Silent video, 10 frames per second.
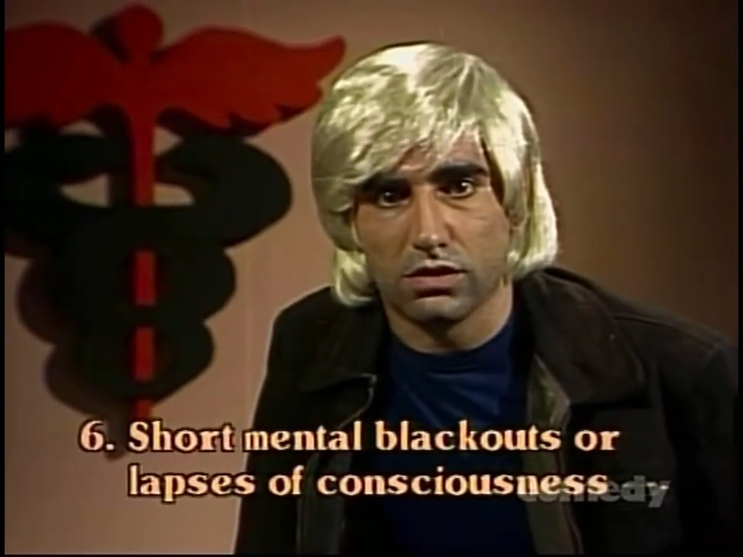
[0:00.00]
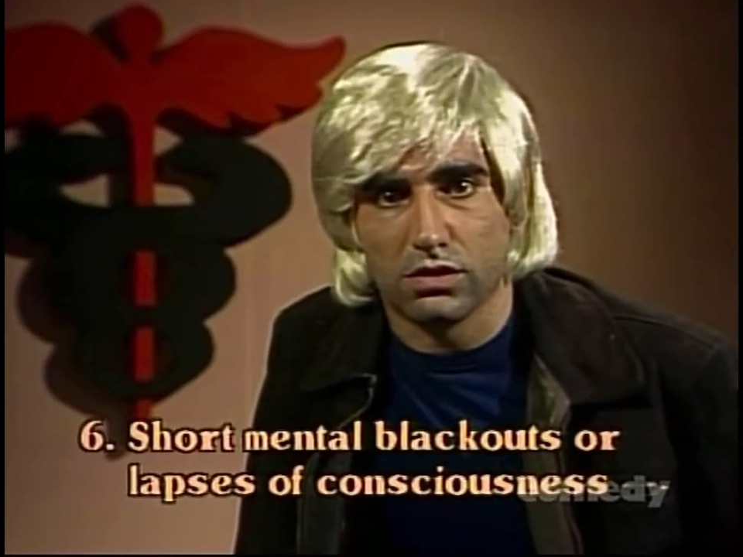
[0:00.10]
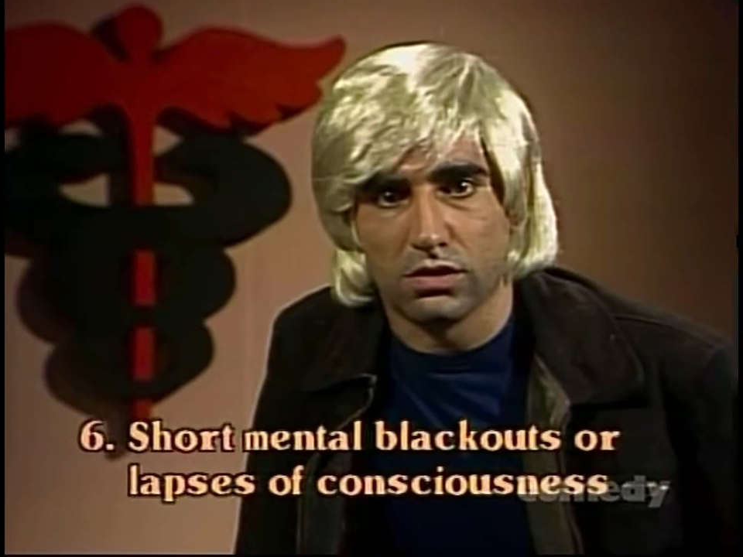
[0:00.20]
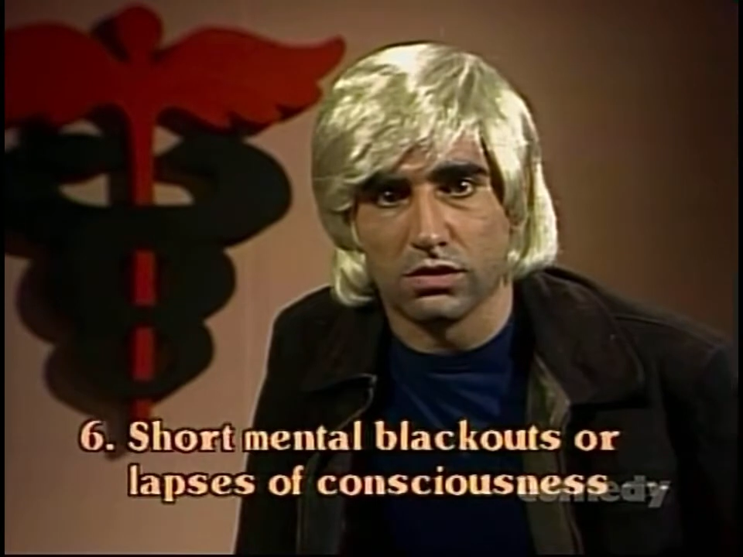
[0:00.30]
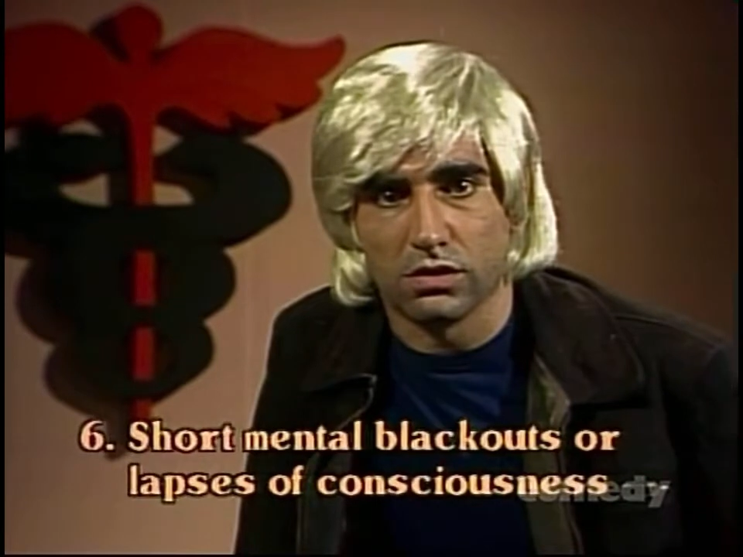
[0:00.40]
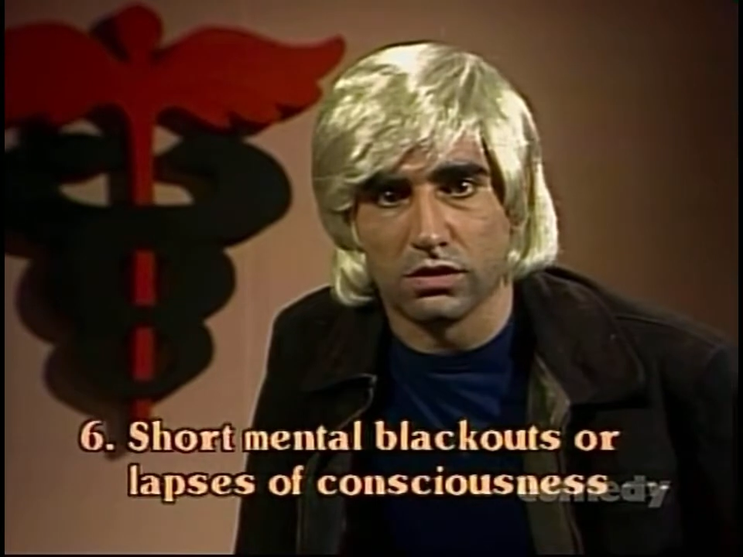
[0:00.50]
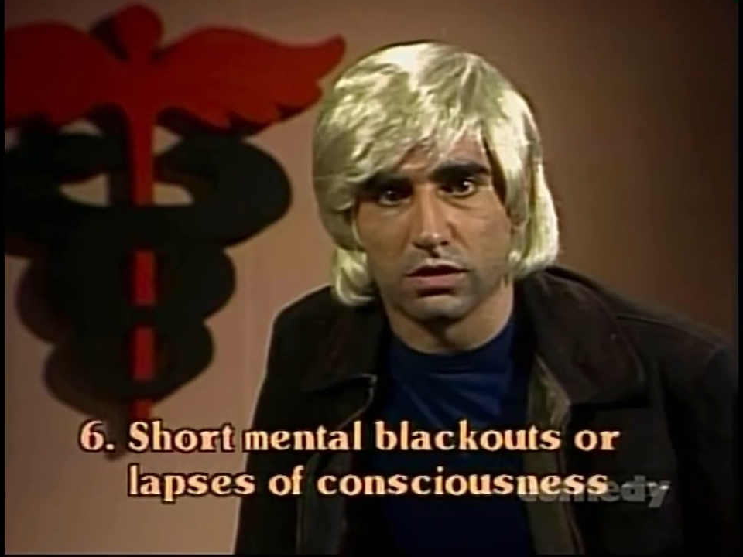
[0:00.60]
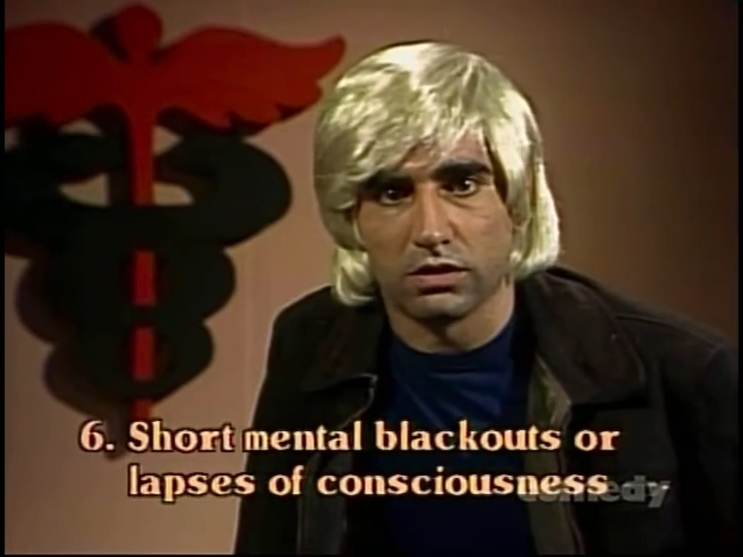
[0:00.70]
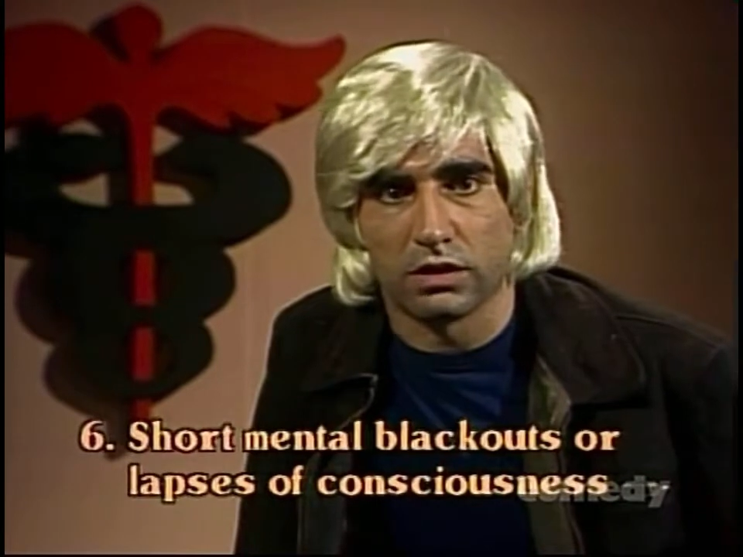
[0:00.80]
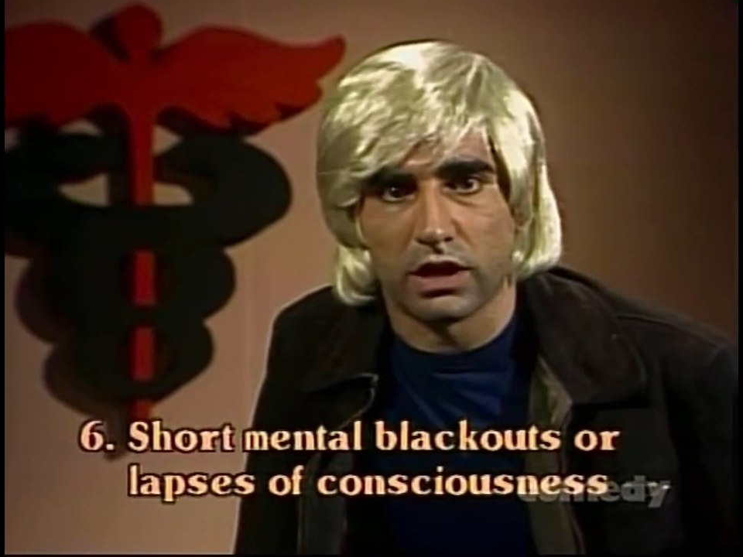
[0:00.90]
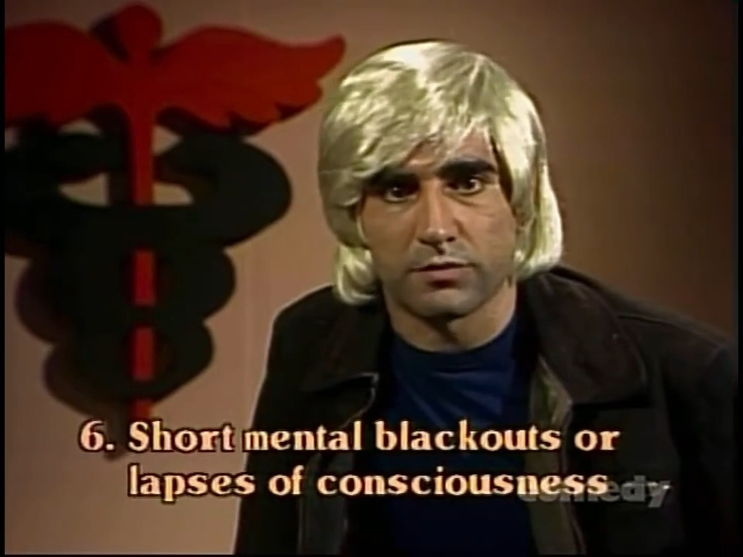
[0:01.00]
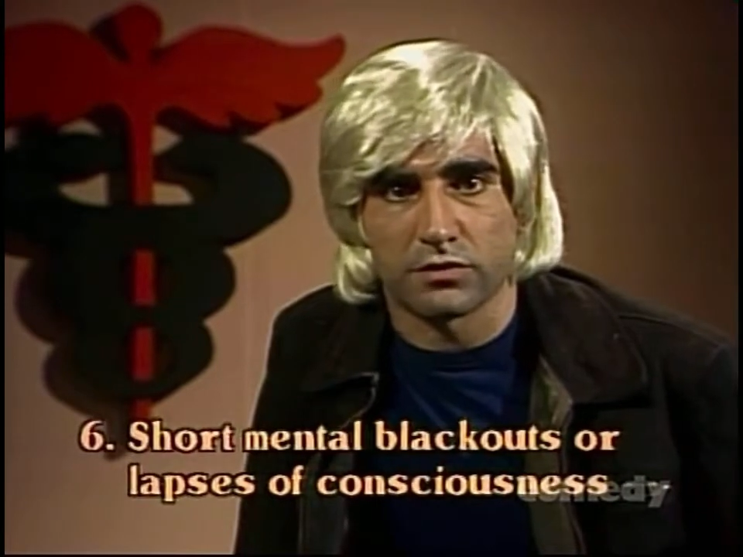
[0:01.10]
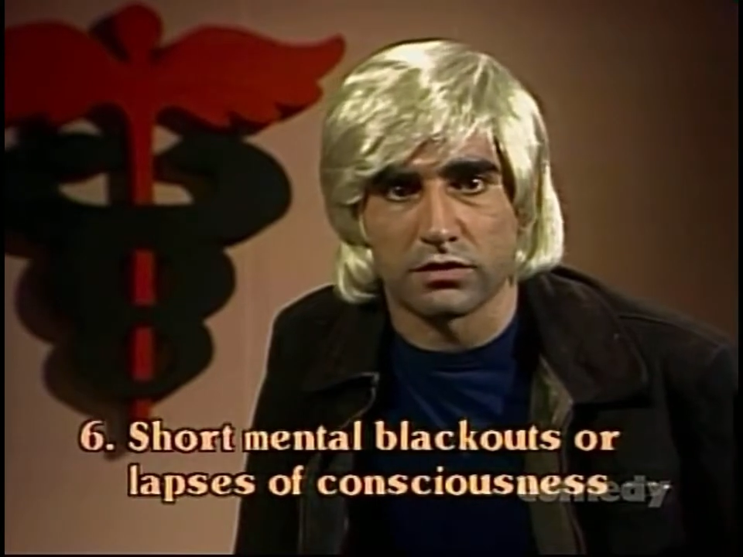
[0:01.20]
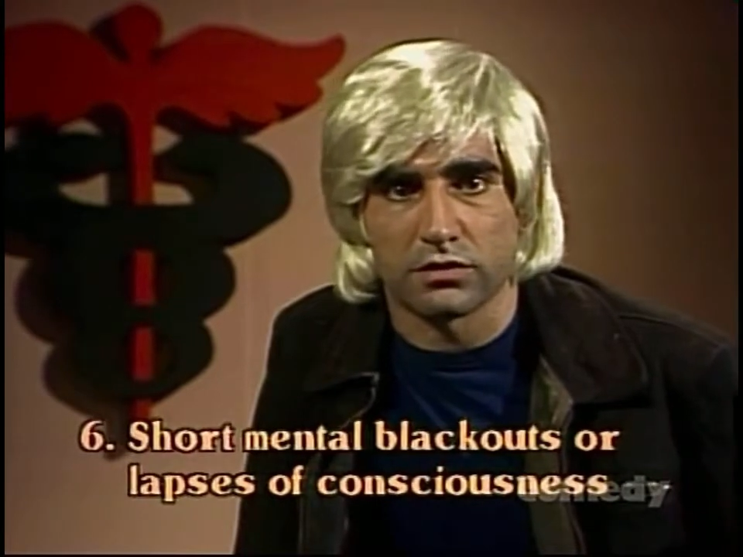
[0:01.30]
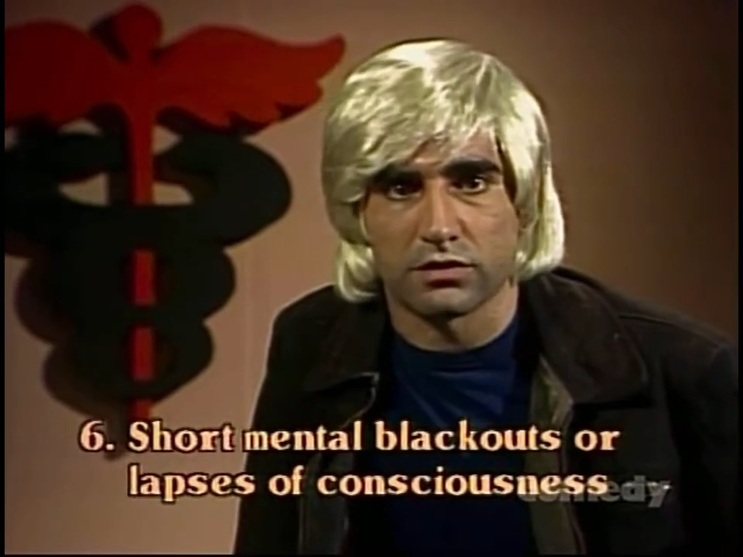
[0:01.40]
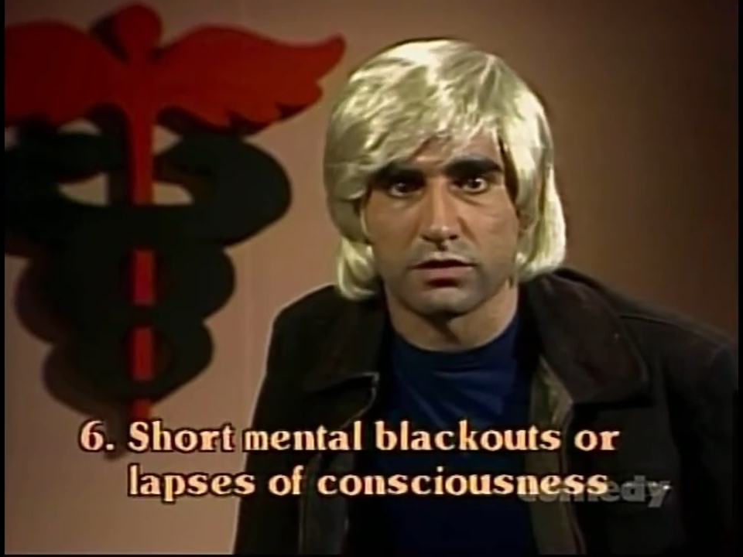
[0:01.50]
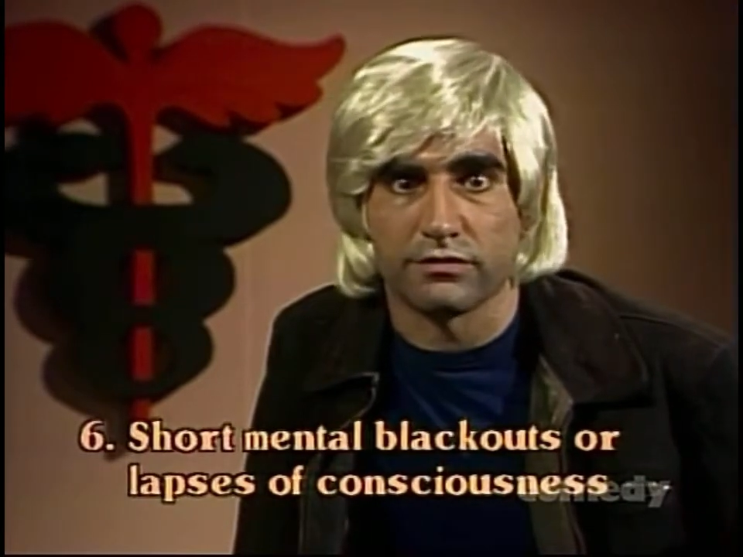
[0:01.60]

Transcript: or lapses